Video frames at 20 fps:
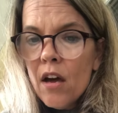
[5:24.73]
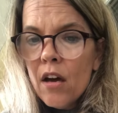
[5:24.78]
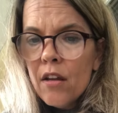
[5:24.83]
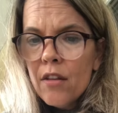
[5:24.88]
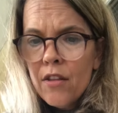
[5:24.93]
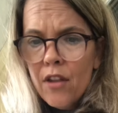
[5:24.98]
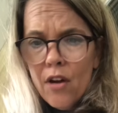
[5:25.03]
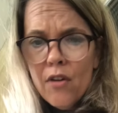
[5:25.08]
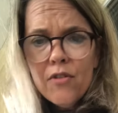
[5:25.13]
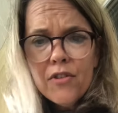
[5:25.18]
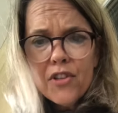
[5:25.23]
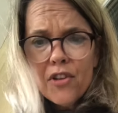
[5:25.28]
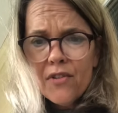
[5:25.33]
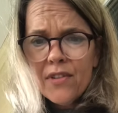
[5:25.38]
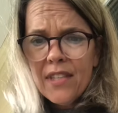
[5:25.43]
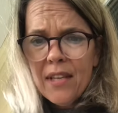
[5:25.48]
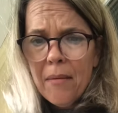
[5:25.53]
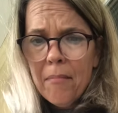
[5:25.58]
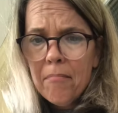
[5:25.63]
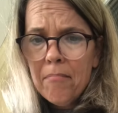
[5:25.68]
"Those are
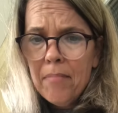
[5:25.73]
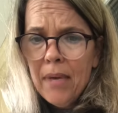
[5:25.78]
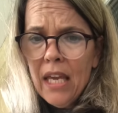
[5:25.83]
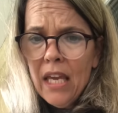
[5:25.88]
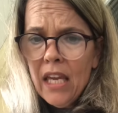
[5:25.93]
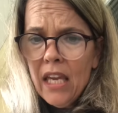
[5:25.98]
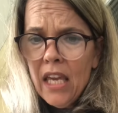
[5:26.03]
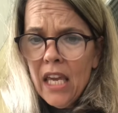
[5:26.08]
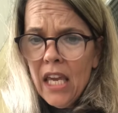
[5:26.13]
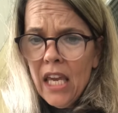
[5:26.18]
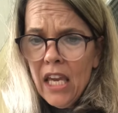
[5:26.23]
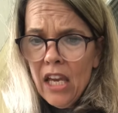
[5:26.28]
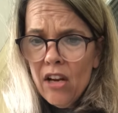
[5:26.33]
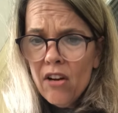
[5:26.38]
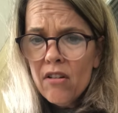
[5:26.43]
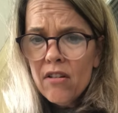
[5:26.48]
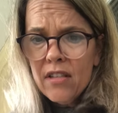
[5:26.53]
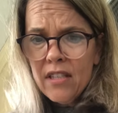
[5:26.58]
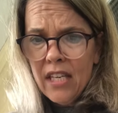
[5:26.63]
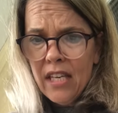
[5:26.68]
some big
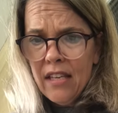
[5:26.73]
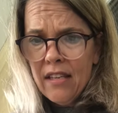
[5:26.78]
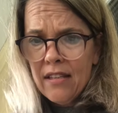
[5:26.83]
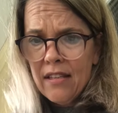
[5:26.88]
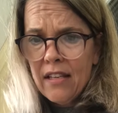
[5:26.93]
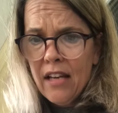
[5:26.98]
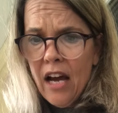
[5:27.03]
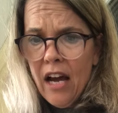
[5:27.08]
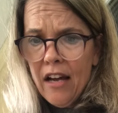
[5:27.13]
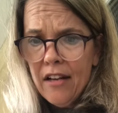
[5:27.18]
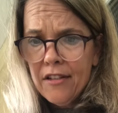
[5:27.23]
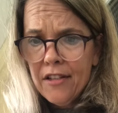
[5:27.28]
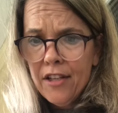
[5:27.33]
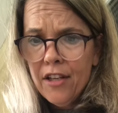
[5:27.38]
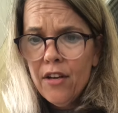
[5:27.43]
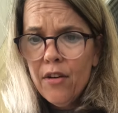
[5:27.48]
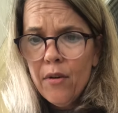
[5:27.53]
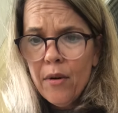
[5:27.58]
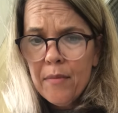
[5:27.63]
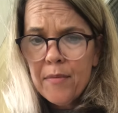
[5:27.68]
ears he's got,
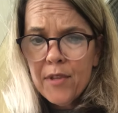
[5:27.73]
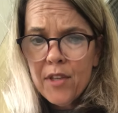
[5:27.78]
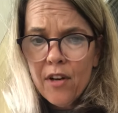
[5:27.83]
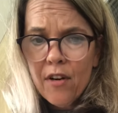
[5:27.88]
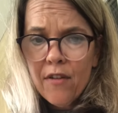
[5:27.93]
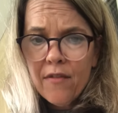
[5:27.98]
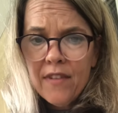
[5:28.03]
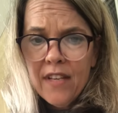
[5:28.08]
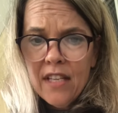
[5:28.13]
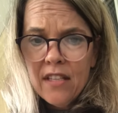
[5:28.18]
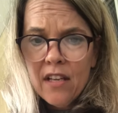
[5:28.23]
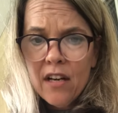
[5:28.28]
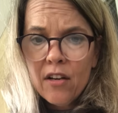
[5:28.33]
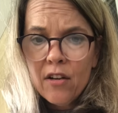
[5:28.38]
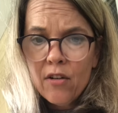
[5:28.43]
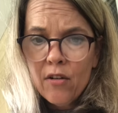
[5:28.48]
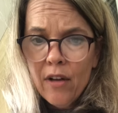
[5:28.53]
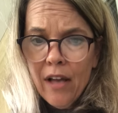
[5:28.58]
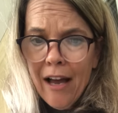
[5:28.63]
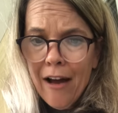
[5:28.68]
too," observed his
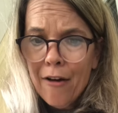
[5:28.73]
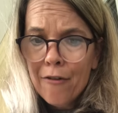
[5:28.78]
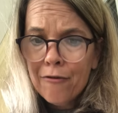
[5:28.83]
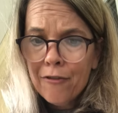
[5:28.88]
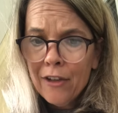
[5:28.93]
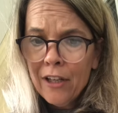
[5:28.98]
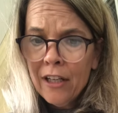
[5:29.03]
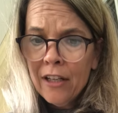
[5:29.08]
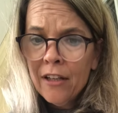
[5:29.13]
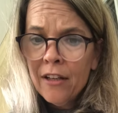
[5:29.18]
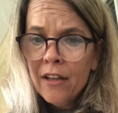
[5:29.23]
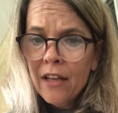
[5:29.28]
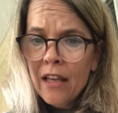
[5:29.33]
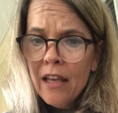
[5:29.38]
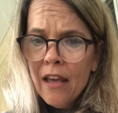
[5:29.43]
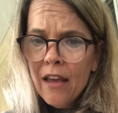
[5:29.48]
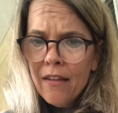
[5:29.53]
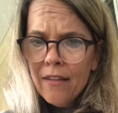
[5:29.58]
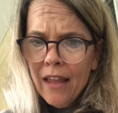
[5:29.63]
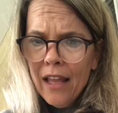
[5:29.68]
Uncle Alfred.
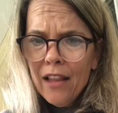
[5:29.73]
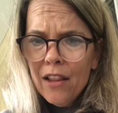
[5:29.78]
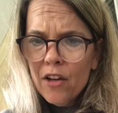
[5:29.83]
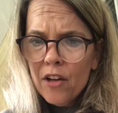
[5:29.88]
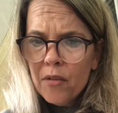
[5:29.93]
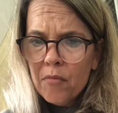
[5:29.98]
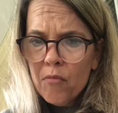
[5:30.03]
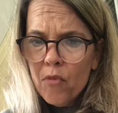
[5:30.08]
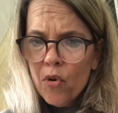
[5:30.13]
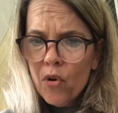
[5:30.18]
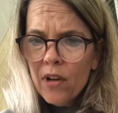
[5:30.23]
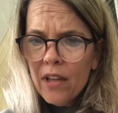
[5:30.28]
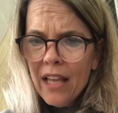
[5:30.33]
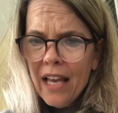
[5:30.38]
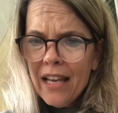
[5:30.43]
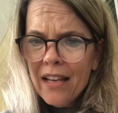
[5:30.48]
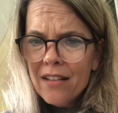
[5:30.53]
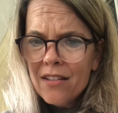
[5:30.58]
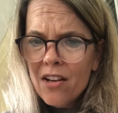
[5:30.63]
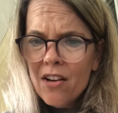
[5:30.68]
"They look more
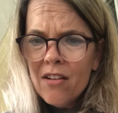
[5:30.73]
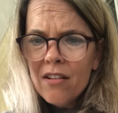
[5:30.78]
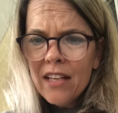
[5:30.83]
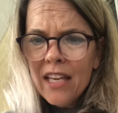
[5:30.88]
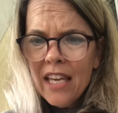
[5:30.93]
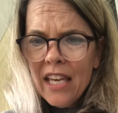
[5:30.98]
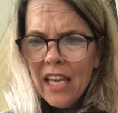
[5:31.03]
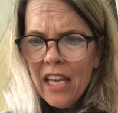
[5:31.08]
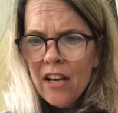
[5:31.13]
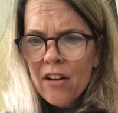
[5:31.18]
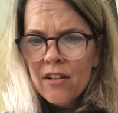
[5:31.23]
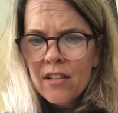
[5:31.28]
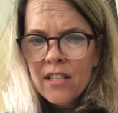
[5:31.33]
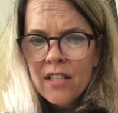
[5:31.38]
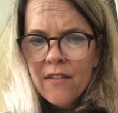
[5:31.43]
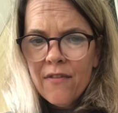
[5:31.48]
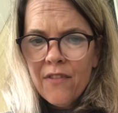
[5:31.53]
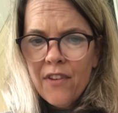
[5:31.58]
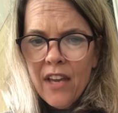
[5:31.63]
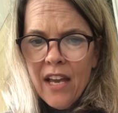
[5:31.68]
like donkey ears,
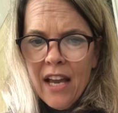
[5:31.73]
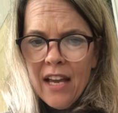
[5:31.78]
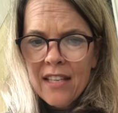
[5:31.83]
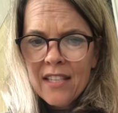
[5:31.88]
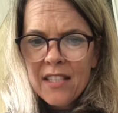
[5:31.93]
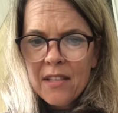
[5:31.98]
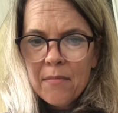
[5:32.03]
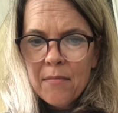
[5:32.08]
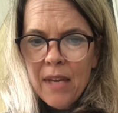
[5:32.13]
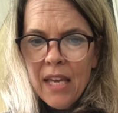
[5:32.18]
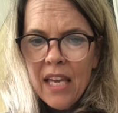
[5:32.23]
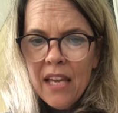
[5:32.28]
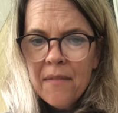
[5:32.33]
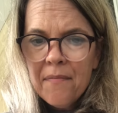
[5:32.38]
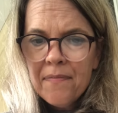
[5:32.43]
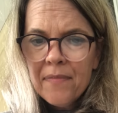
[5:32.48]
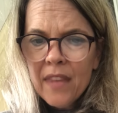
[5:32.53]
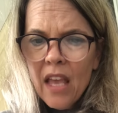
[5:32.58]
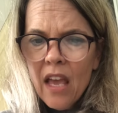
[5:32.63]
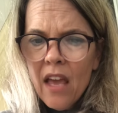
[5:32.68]
if you ask me."
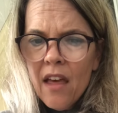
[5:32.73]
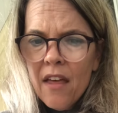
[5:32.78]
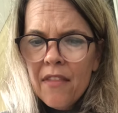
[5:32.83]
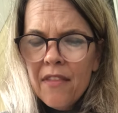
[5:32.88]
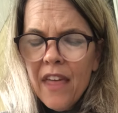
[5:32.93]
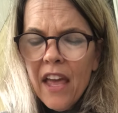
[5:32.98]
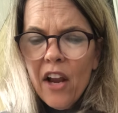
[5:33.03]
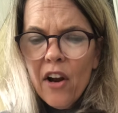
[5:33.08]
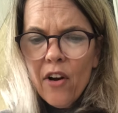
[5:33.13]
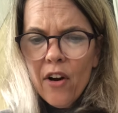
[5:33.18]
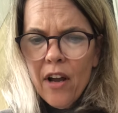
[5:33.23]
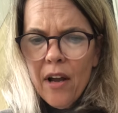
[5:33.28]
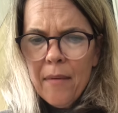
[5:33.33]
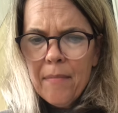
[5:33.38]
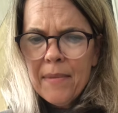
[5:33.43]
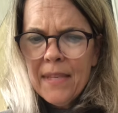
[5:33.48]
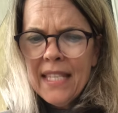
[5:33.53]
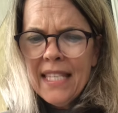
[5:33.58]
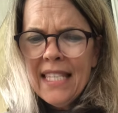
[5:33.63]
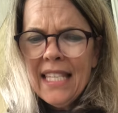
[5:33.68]
"They're
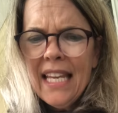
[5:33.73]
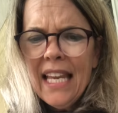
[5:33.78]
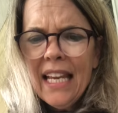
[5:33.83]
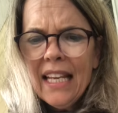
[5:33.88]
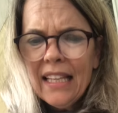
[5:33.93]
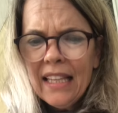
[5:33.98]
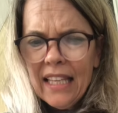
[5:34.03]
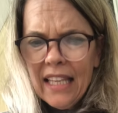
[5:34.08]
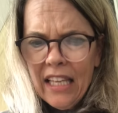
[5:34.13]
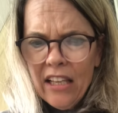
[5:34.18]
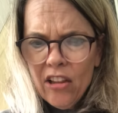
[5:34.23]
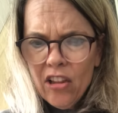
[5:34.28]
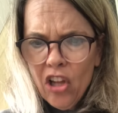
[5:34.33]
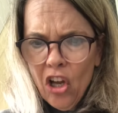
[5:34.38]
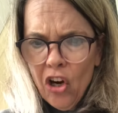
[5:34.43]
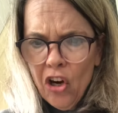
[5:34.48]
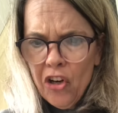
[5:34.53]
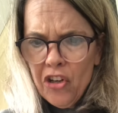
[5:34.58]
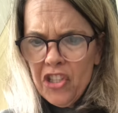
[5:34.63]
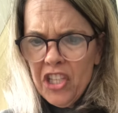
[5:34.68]
obscenely
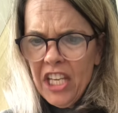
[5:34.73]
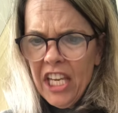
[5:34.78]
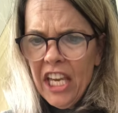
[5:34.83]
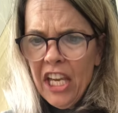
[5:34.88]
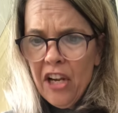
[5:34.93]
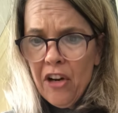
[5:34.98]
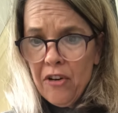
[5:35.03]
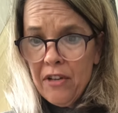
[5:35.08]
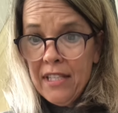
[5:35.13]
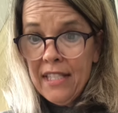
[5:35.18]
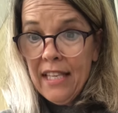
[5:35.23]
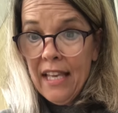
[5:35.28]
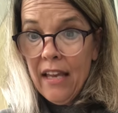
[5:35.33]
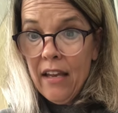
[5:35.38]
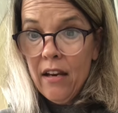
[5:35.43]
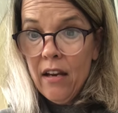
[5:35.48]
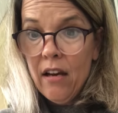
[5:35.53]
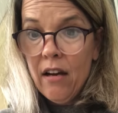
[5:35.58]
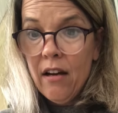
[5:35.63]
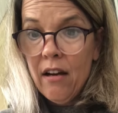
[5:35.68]
large ears,"
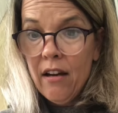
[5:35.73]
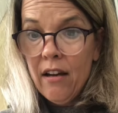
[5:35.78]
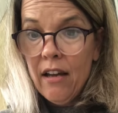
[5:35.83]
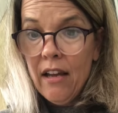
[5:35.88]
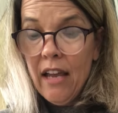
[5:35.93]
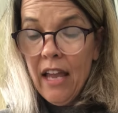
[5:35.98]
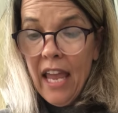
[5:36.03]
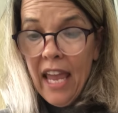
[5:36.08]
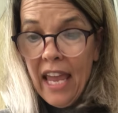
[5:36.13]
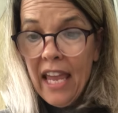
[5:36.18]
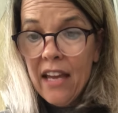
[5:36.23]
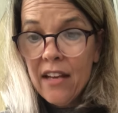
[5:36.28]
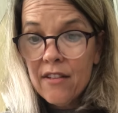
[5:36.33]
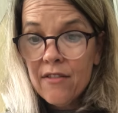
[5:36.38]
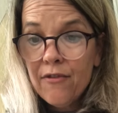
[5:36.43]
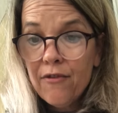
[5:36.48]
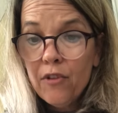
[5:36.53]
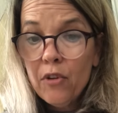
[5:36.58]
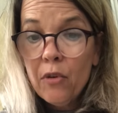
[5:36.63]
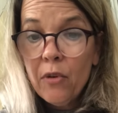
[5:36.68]
said Aunt
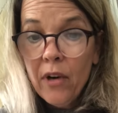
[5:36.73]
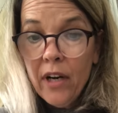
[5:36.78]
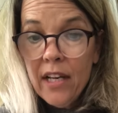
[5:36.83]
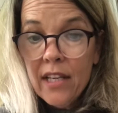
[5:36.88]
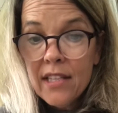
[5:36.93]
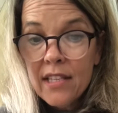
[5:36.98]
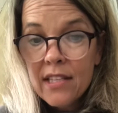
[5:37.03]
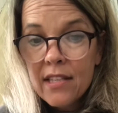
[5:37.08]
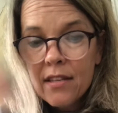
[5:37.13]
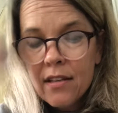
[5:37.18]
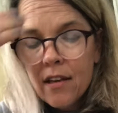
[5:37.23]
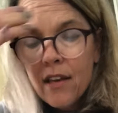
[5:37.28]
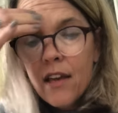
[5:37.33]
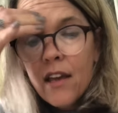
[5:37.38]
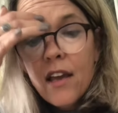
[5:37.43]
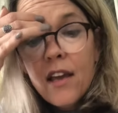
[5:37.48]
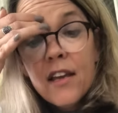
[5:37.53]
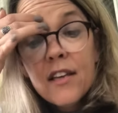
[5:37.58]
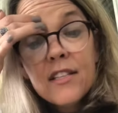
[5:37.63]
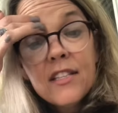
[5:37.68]
Florence.
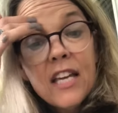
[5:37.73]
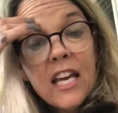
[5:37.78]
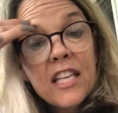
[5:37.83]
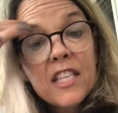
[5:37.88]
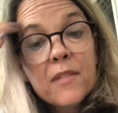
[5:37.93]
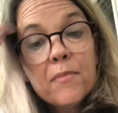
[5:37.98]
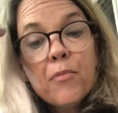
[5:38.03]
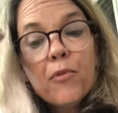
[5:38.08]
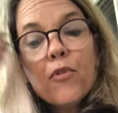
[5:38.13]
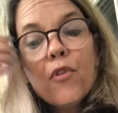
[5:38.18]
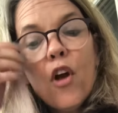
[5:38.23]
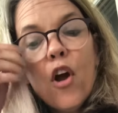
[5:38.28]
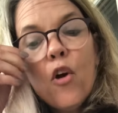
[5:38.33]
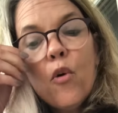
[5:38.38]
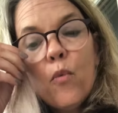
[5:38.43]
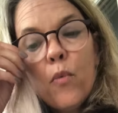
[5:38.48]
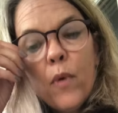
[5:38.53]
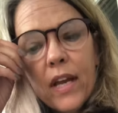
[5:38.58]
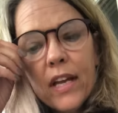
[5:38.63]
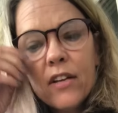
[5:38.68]
Despereaux
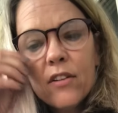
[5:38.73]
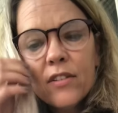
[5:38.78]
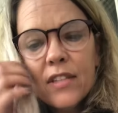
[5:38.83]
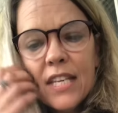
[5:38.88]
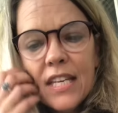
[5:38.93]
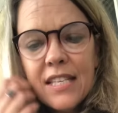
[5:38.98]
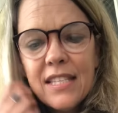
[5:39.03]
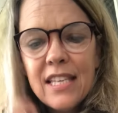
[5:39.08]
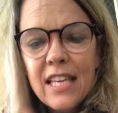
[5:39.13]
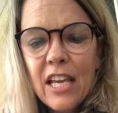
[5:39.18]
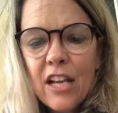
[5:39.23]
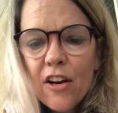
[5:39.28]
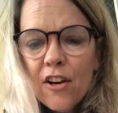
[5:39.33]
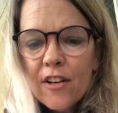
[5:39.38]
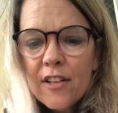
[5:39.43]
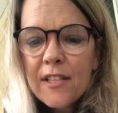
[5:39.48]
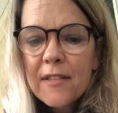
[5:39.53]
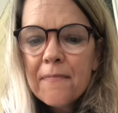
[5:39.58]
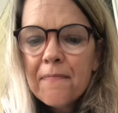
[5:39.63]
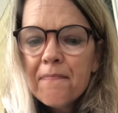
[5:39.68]
wiggled his
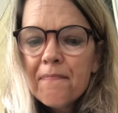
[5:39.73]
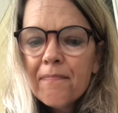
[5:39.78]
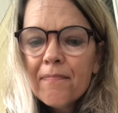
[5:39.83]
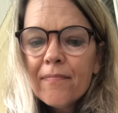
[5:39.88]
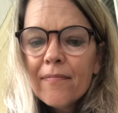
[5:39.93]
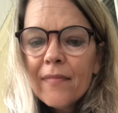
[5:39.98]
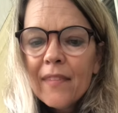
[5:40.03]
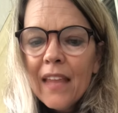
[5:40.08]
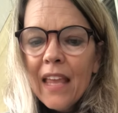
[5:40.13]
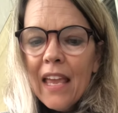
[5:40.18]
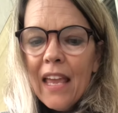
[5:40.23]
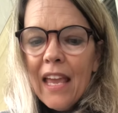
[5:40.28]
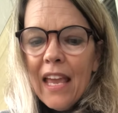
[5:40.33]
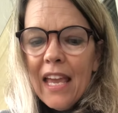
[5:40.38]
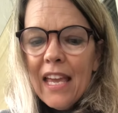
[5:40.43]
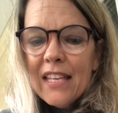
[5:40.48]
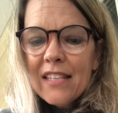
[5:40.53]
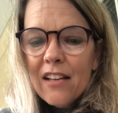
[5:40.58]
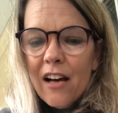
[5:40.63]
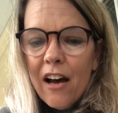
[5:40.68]
ears.
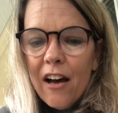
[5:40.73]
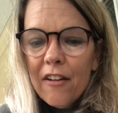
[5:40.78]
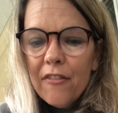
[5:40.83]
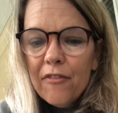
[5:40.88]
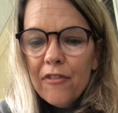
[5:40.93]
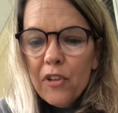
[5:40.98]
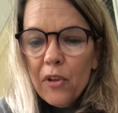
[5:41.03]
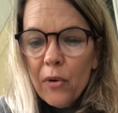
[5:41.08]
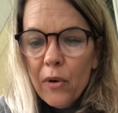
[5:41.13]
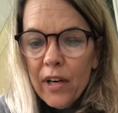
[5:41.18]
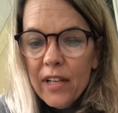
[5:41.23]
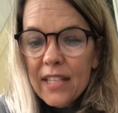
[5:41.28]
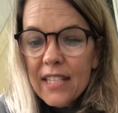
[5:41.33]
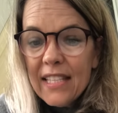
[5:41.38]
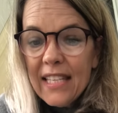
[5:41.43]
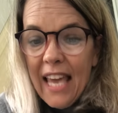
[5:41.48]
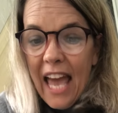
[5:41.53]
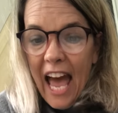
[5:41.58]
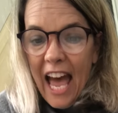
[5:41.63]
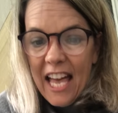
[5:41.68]
His Aunt Florence
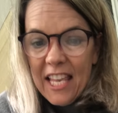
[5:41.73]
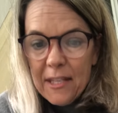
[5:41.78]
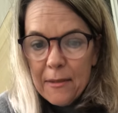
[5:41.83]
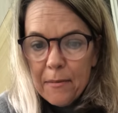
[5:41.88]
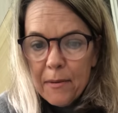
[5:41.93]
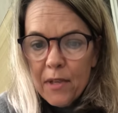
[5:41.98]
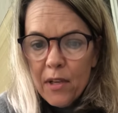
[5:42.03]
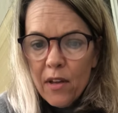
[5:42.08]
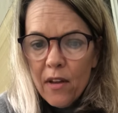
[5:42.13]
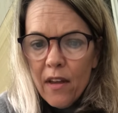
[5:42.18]
gasped.